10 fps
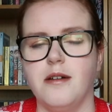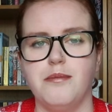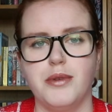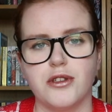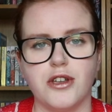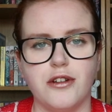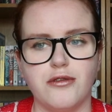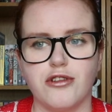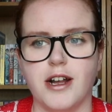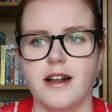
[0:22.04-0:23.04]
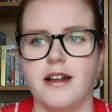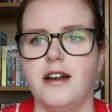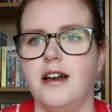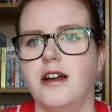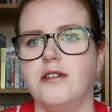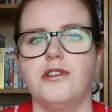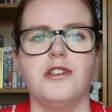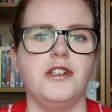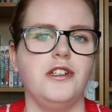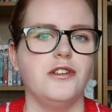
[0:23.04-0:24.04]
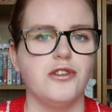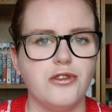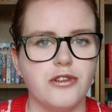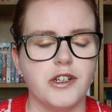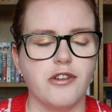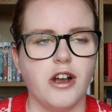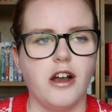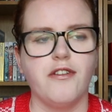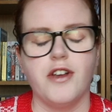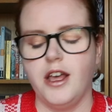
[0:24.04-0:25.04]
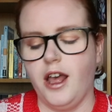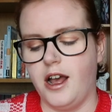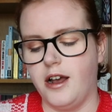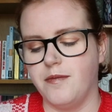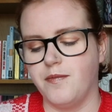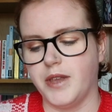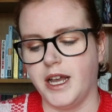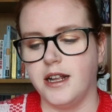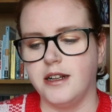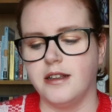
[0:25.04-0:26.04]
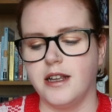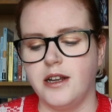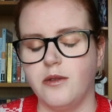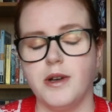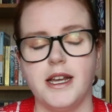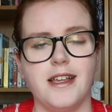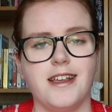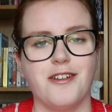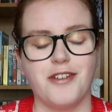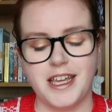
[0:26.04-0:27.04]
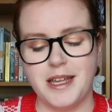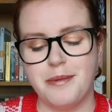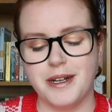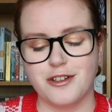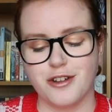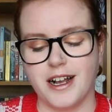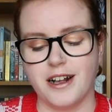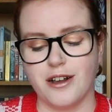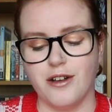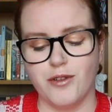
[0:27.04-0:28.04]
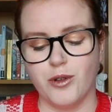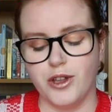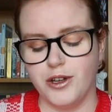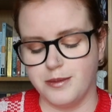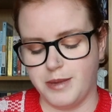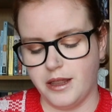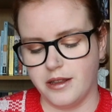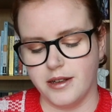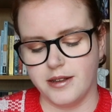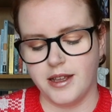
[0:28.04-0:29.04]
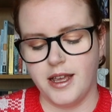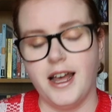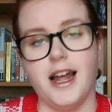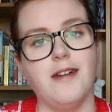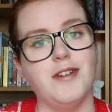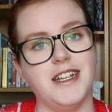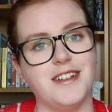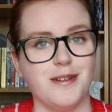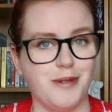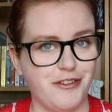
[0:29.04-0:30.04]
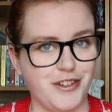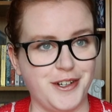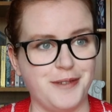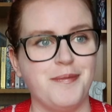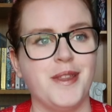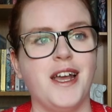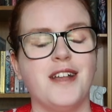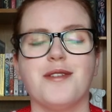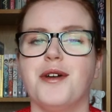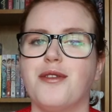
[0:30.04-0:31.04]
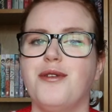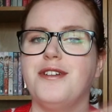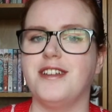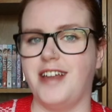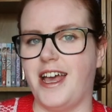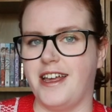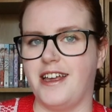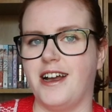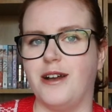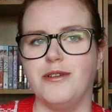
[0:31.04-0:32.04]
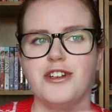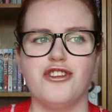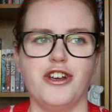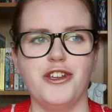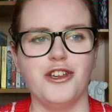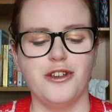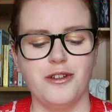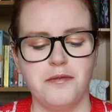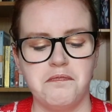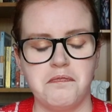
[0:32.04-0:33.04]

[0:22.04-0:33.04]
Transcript: book journal tracker. I also use Storygraph, and in a way of keeping track of all those methods, I have a list on my phone. So I thought today I would show you